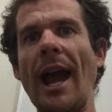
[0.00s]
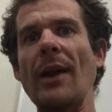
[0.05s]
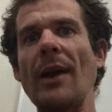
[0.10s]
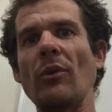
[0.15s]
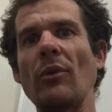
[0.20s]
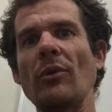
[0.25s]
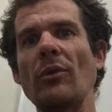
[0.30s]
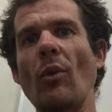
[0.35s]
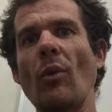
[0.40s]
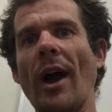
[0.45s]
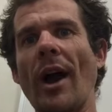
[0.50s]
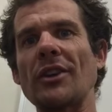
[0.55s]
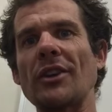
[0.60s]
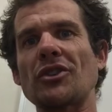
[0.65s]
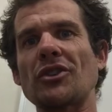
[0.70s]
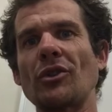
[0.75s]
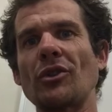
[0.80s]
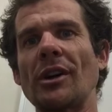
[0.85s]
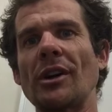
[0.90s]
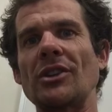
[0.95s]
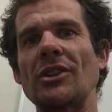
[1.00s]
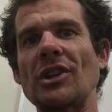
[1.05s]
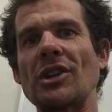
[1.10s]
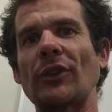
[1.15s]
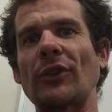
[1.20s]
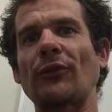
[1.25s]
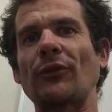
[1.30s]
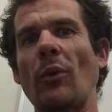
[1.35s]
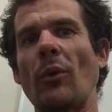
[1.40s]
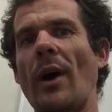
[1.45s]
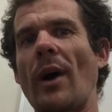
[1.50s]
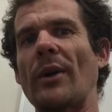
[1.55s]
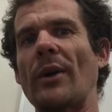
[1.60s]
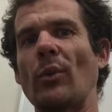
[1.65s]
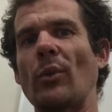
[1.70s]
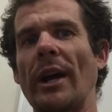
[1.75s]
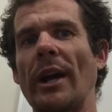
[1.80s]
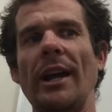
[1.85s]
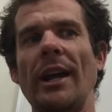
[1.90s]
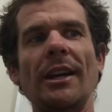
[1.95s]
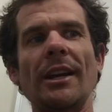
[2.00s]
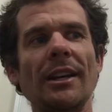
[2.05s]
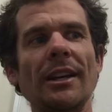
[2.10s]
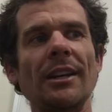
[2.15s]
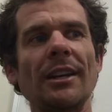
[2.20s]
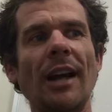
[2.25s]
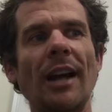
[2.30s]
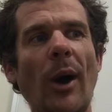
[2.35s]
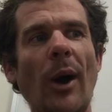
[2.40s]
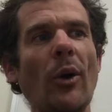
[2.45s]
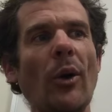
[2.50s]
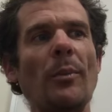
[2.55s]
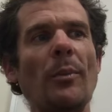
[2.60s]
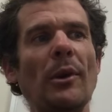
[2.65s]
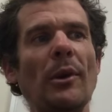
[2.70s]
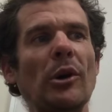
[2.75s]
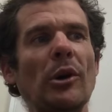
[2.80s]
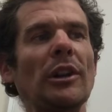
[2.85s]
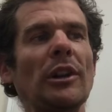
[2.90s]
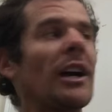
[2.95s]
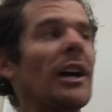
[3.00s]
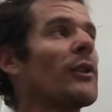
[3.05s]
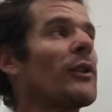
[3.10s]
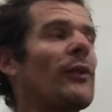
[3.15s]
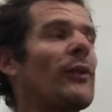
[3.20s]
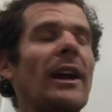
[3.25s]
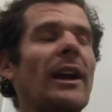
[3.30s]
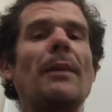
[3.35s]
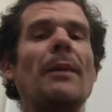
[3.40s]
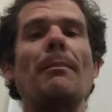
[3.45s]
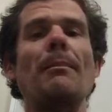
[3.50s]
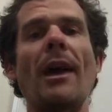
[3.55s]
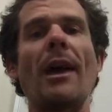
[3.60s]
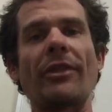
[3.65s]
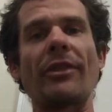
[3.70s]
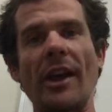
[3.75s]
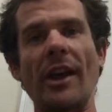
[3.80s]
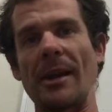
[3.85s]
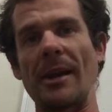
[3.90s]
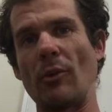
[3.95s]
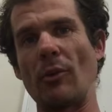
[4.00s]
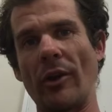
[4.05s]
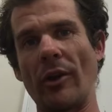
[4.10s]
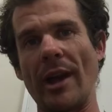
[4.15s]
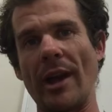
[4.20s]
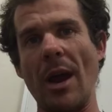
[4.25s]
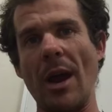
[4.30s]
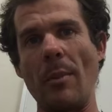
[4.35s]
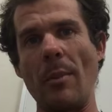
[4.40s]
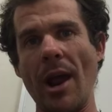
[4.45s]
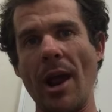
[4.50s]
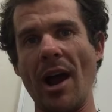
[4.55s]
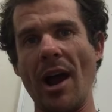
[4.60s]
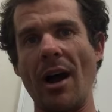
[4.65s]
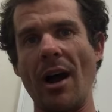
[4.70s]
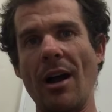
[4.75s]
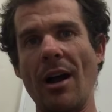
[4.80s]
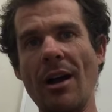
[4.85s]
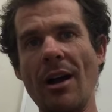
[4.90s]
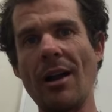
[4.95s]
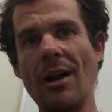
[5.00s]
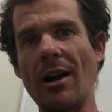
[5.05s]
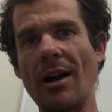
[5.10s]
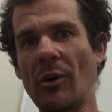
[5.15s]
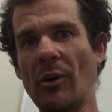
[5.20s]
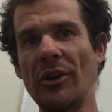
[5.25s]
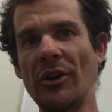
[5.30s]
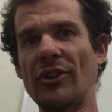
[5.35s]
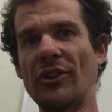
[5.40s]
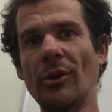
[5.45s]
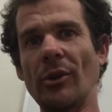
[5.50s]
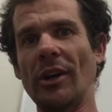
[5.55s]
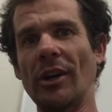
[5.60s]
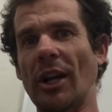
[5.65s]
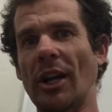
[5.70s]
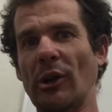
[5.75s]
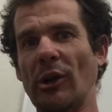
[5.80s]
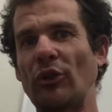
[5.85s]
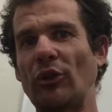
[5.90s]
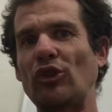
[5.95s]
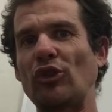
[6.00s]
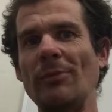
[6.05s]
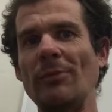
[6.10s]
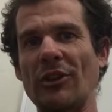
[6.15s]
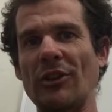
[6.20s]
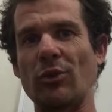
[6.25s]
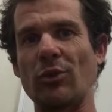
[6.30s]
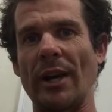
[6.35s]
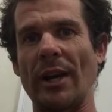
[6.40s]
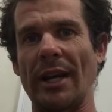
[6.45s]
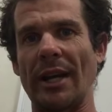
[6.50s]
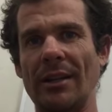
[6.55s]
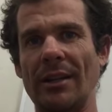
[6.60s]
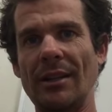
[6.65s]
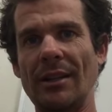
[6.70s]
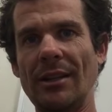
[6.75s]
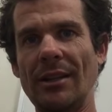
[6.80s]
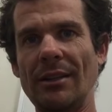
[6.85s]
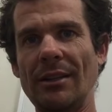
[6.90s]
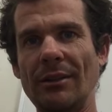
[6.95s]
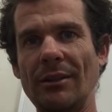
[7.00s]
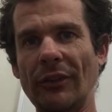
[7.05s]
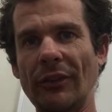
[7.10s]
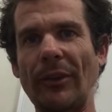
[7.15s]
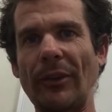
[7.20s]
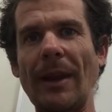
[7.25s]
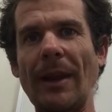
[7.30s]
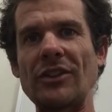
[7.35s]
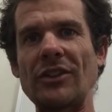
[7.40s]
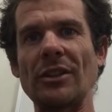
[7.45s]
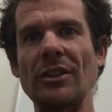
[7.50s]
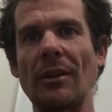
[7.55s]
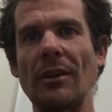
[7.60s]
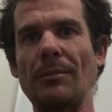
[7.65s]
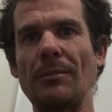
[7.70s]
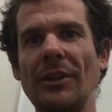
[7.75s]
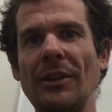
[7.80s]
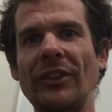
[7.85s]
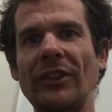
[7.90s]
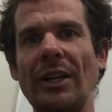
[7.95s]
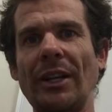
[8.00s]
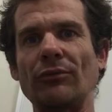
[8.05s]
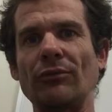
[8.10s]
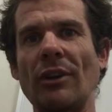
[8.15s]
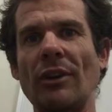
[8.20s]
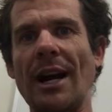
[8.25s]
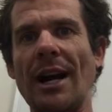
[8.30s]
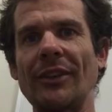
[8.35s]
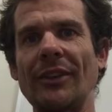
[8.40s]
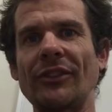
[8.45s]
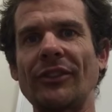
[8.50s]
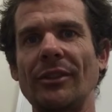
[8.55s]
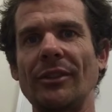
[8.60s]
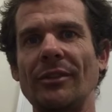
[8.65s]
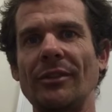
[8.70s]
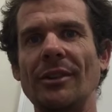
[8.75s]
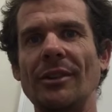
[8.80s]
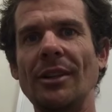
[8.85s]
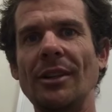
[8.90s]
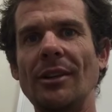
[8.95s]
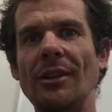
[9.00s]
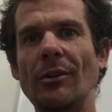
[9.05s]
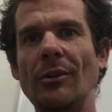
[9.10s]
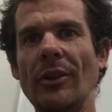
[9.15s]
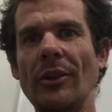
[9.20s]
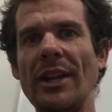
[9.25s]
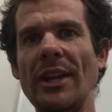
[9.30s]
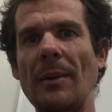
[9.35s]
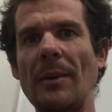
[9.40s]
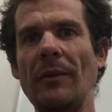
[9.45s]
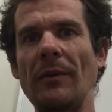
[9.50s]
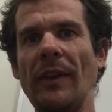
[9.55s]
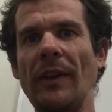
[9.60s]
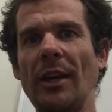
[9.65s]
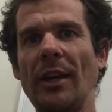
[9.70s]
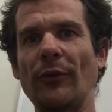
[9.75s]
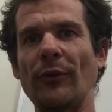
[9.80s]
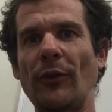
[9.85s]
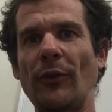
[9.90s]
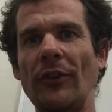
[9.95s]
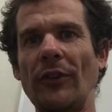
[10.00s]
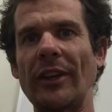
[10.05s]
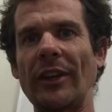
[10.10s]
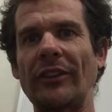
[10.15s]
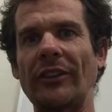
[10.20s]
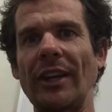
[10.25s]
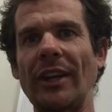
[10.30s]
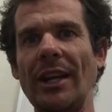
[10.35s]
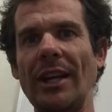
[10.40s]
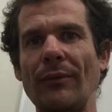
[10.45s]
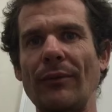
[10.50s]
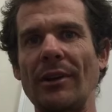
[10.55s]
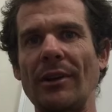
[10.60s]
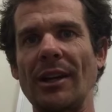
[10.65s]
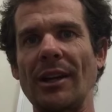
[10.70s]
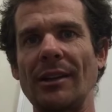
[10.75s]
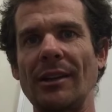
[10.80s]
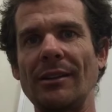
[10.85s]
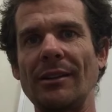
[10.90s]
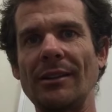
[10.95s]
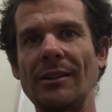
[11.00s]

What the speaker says: ate white sugar just for 1 week, I would look like a fucking meth addict more than I am now. I wouldn't do it. I'd lose too much weight. Not to mention, I'd miss eating rice and all the yummy vegan foods I get to eat every day.